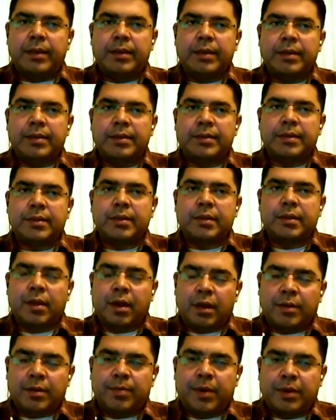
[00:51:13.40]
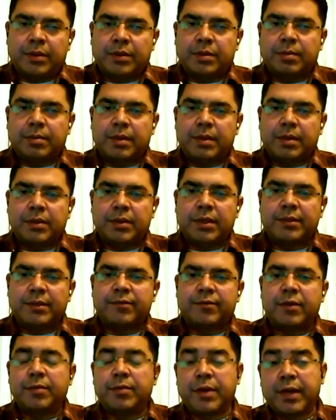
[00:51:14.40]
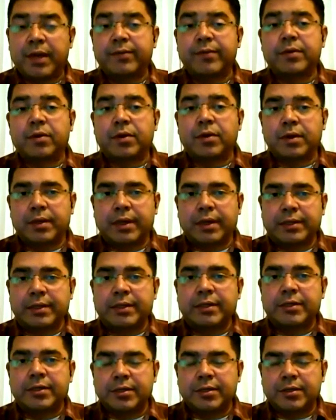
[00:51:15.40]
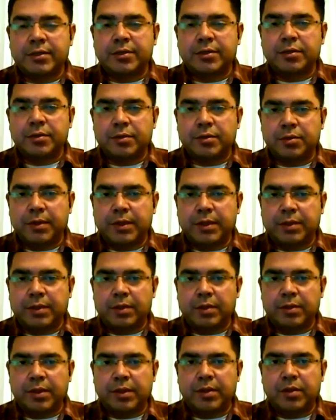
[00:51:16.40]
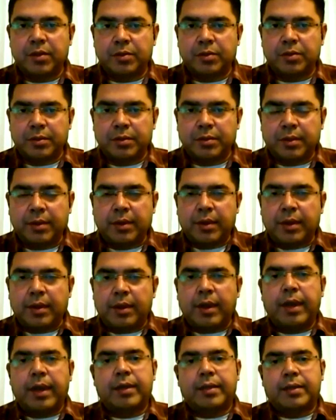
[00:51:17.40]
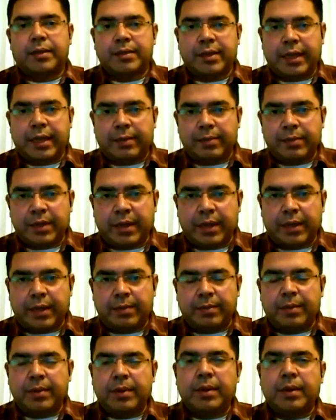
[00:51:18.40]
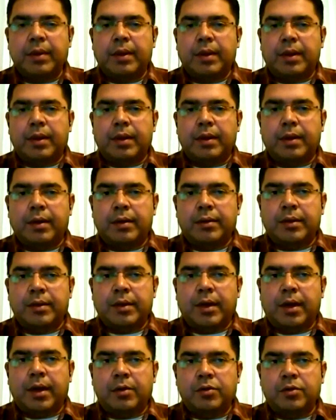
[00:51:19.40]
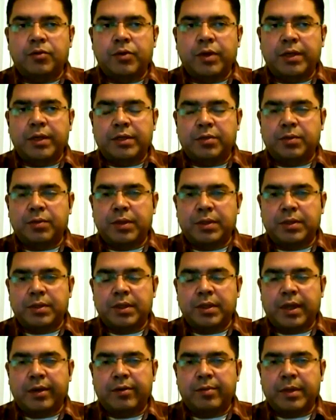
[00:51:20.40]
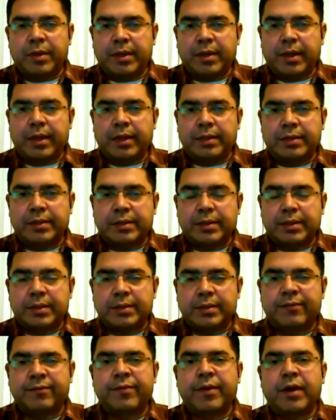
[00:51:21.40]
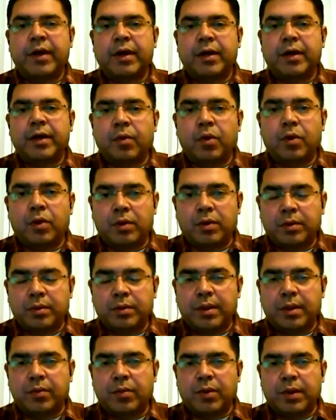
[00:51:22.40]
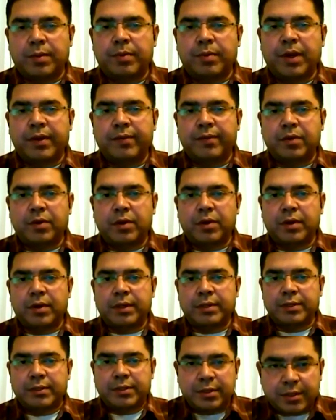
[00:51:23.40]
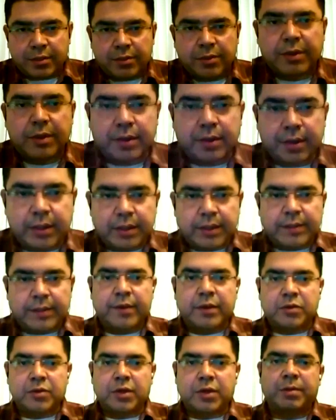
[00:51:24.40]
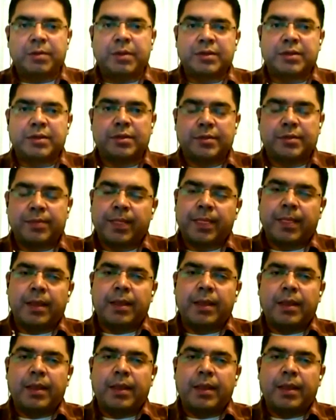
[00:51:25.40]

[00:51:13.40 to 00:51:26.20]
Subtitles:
It is not possible just for the private organizations to do it on their own, and at the same time, the outreach which the government has is far more than what a private organization could eventually muster.